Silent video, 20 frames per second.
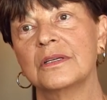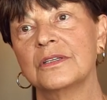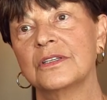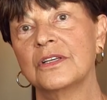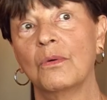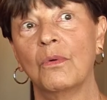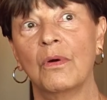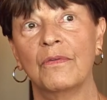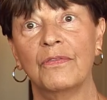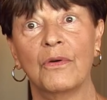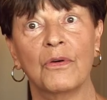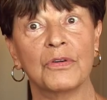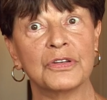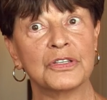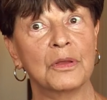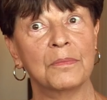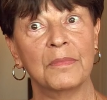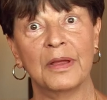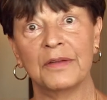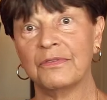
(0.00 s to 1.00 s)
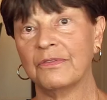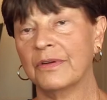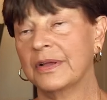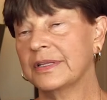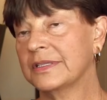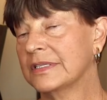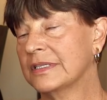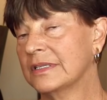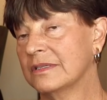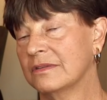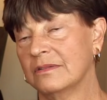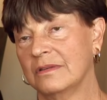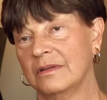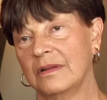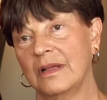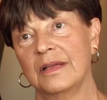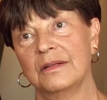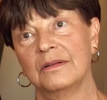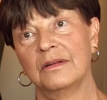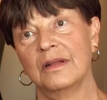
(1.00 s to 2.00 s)
So, so they, of course, all my friends and,
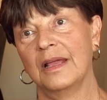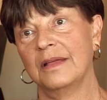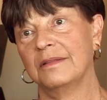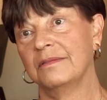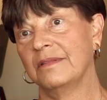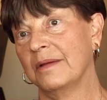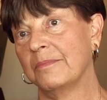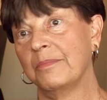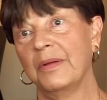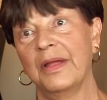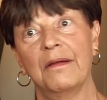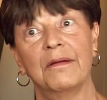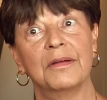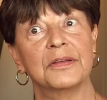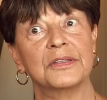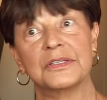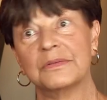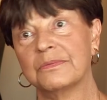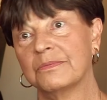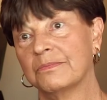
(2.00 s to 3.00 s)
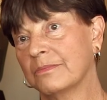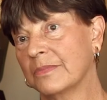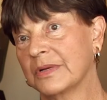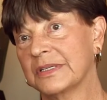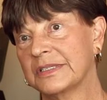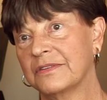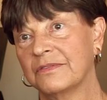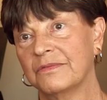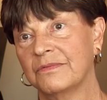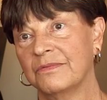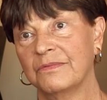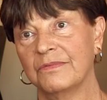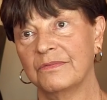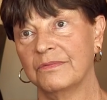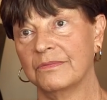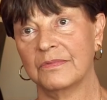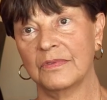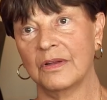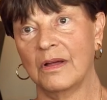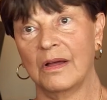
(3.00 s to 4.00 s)
and, and their parents must have
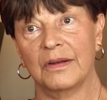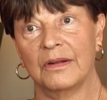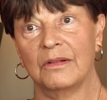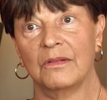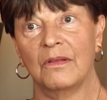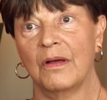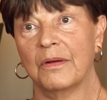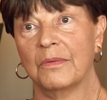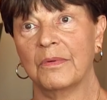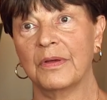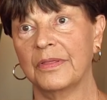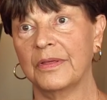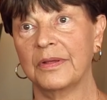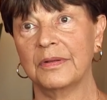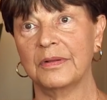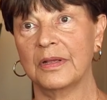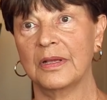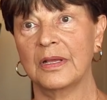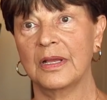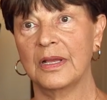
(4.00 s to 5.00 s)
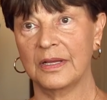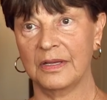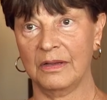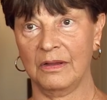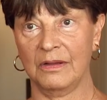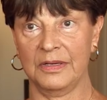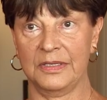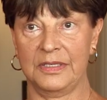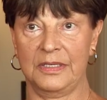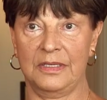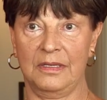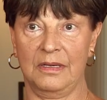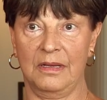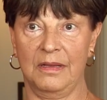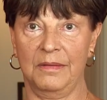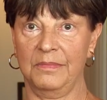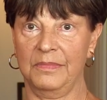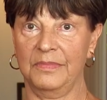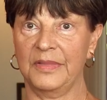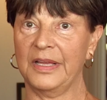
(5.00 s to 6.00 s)
gone along with it because
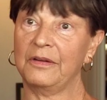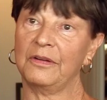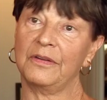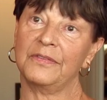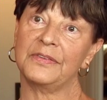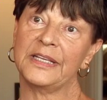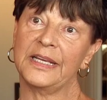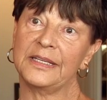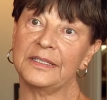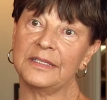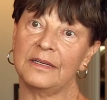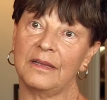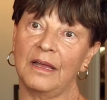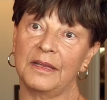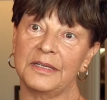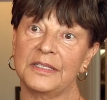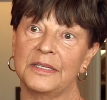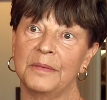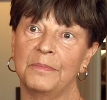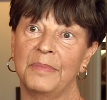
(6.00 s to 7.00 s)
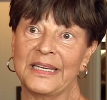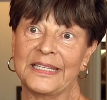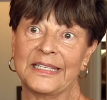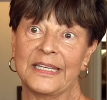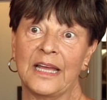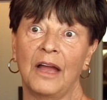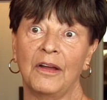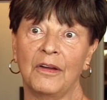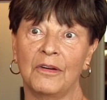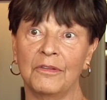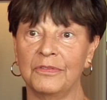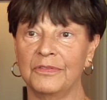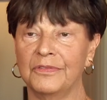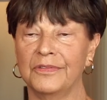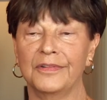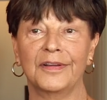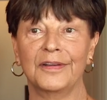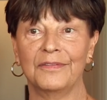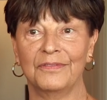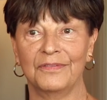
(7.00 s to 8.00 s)
um, they could have sent us to Beis Yaakov
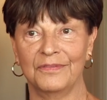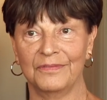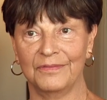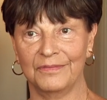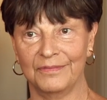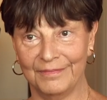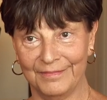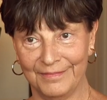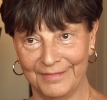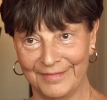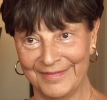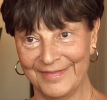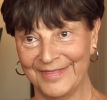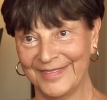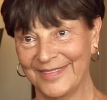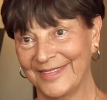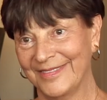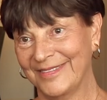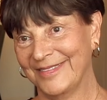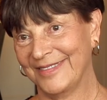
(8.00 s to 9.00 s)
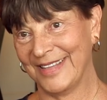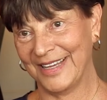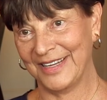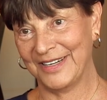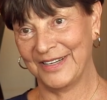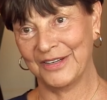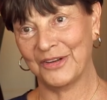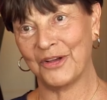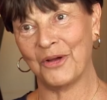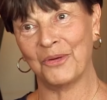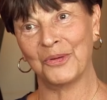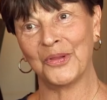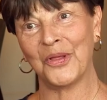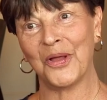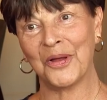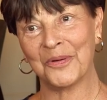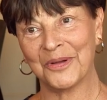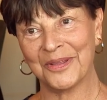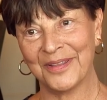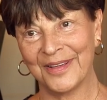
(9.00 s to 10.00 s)
if they didn't go
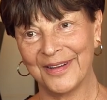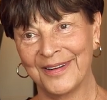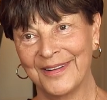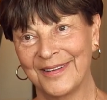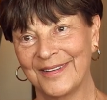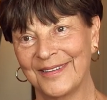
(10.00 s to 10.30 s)
along with it.